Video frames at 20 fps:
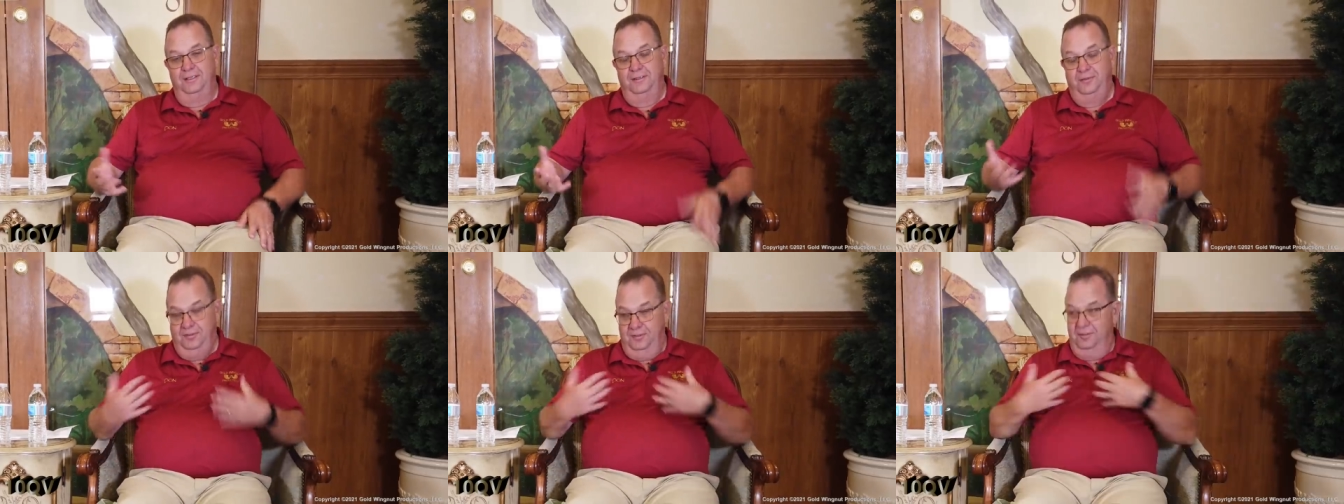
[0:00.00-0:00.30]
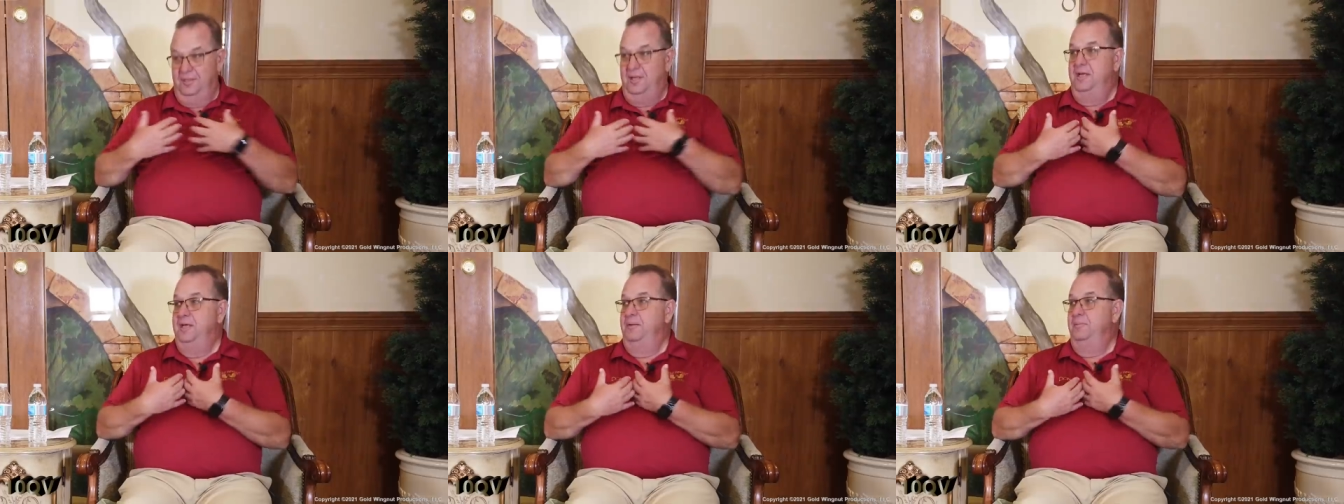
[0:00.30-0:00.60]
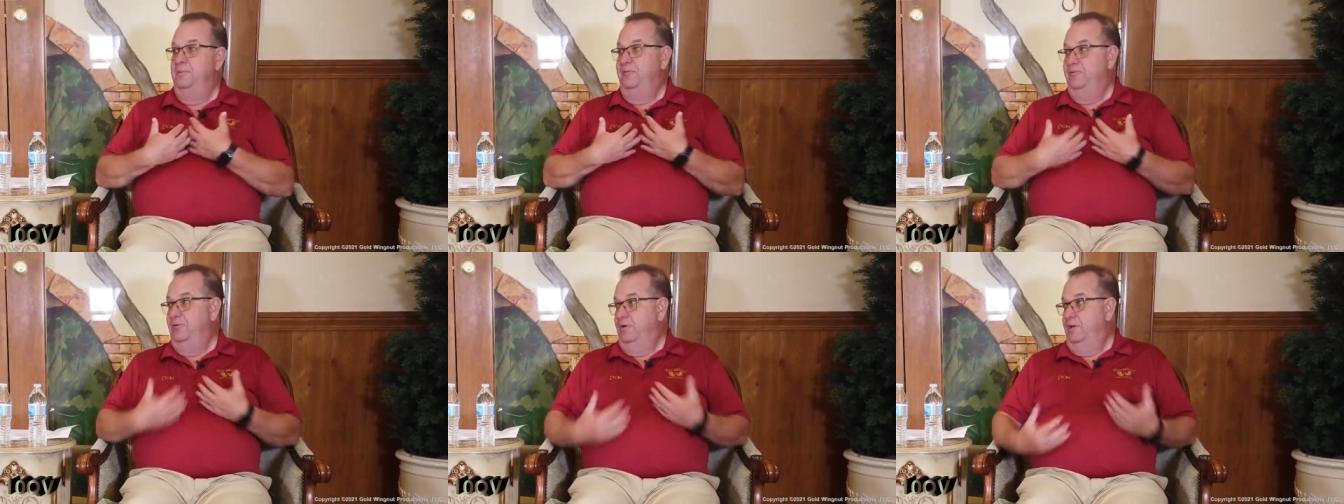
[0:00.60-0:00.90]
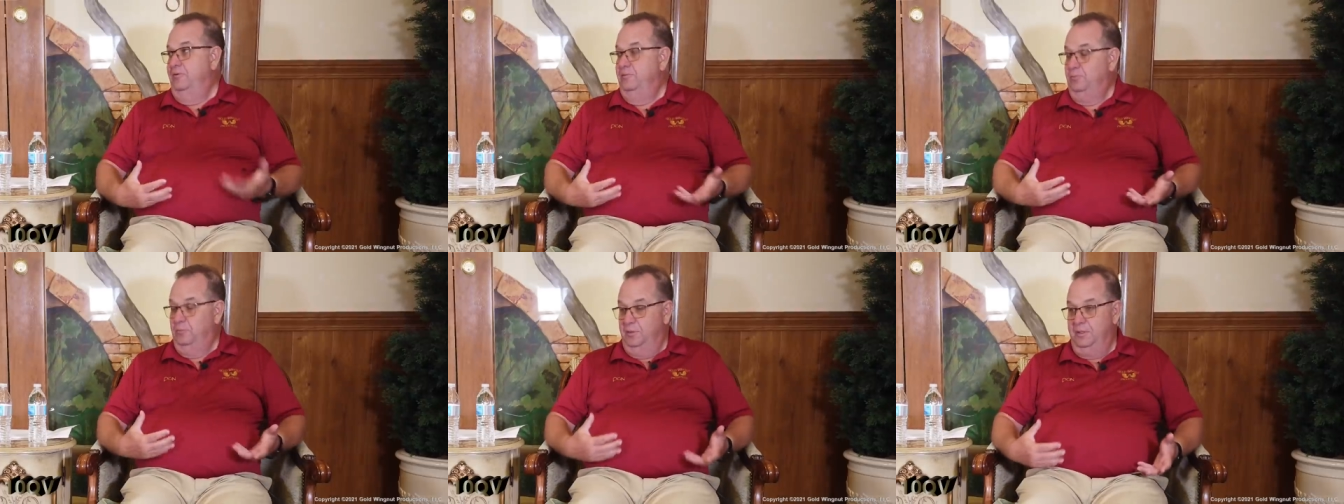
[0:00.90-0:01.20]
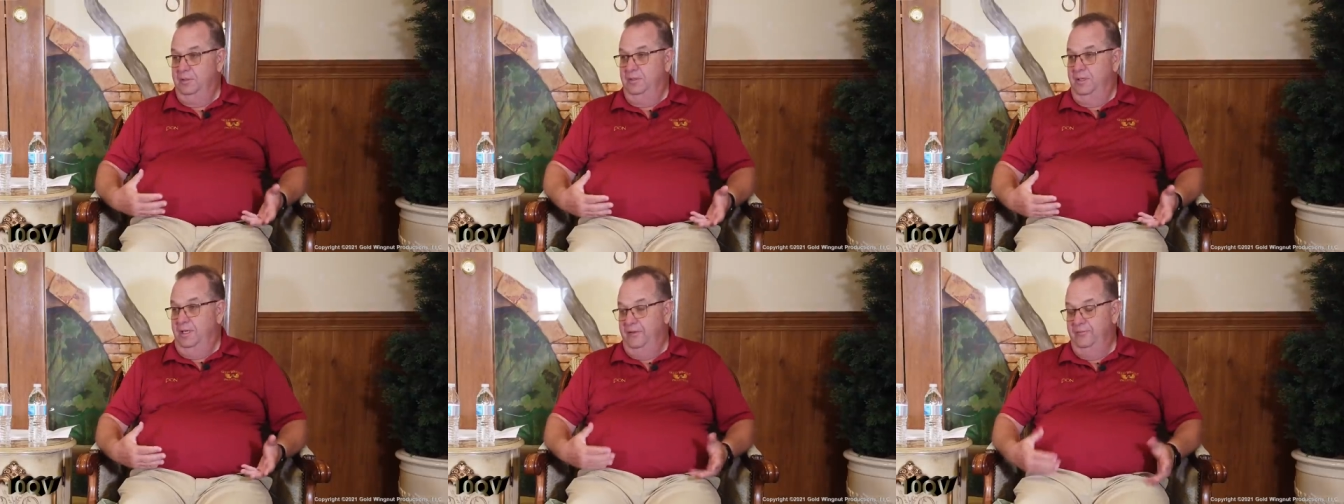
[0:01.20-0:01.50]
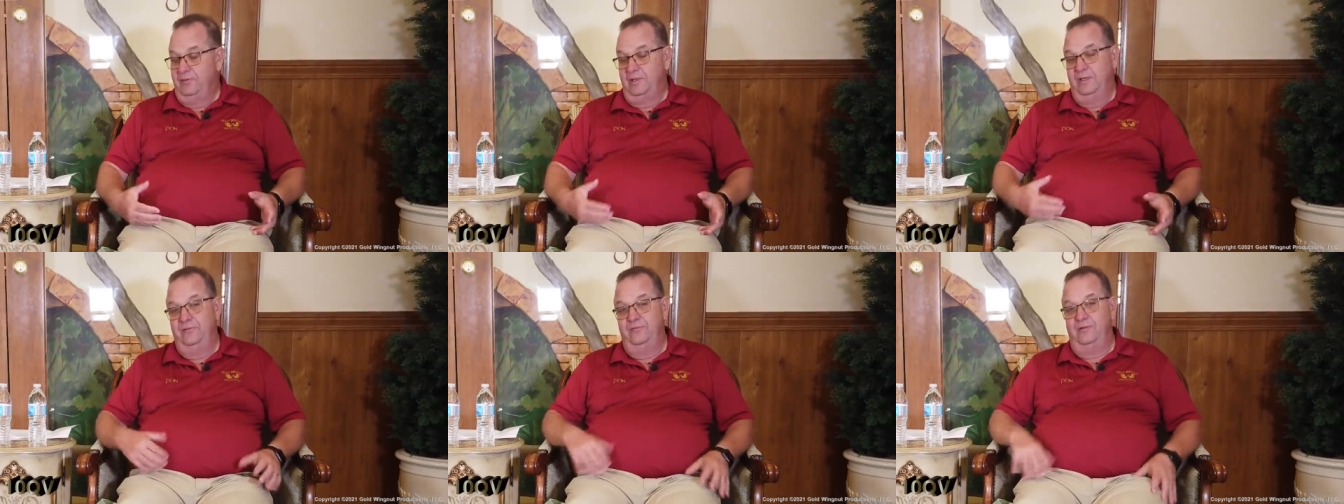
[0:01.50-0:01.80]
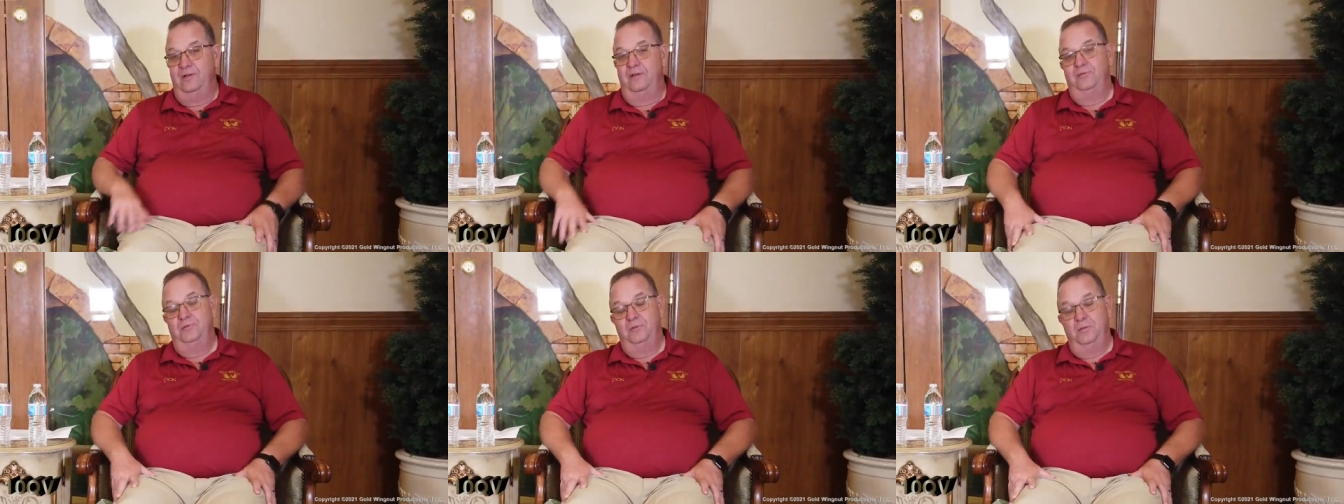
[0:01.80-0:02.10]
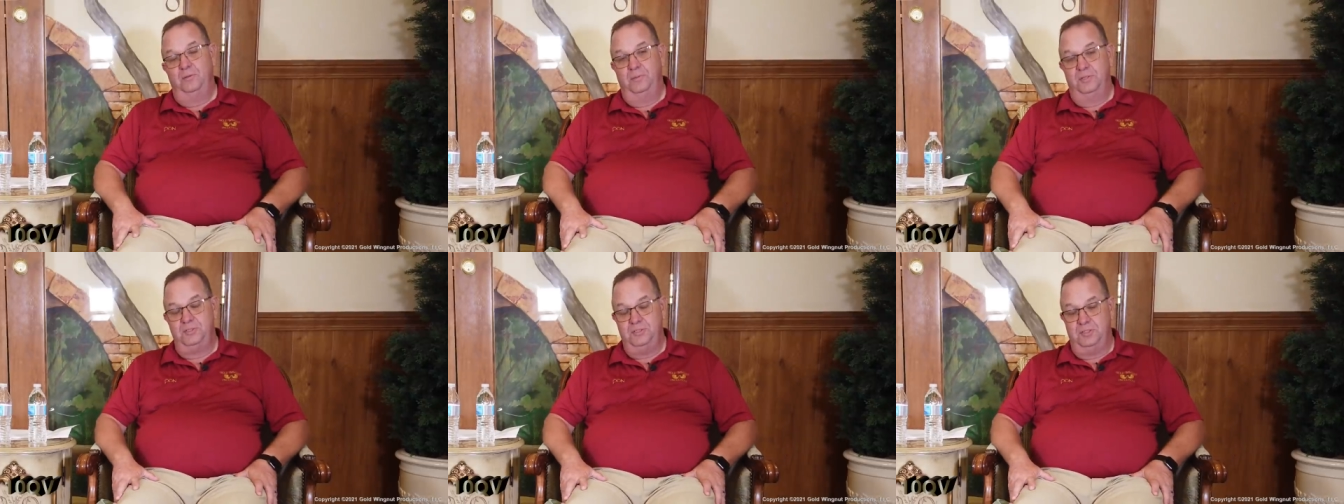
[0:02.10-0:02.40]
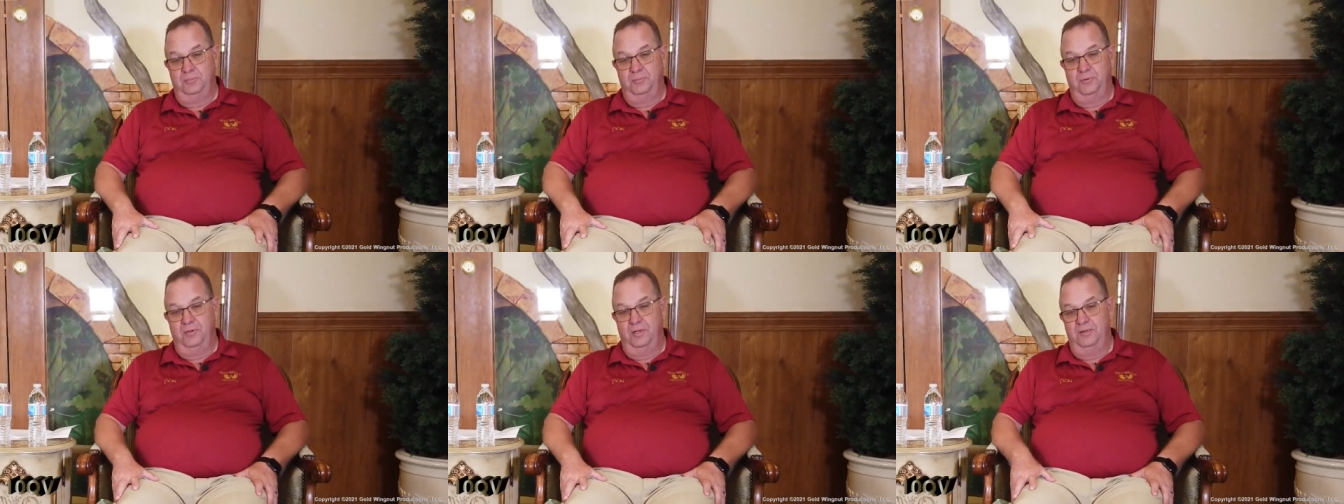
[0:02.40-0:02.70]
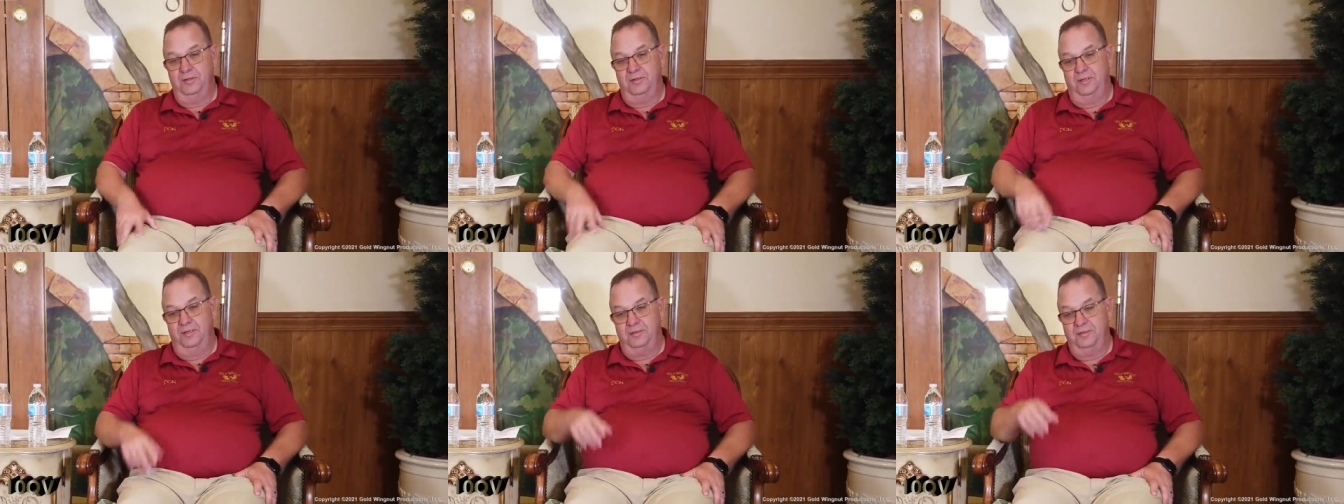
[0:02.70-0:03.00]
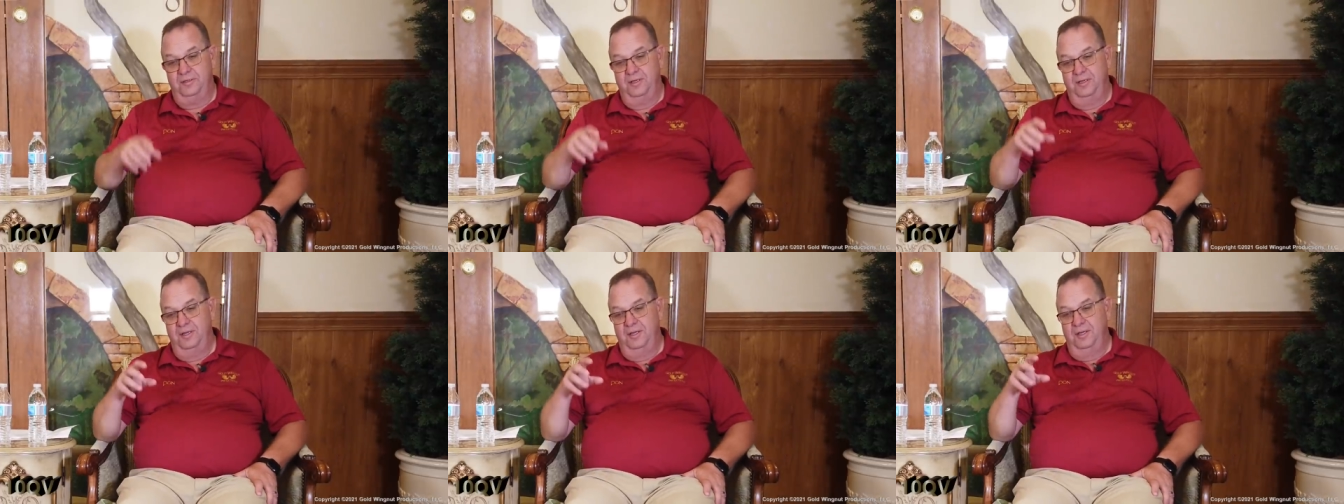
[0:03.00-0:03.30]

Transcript: since I am involved with the, heavily involved with the budgeting process,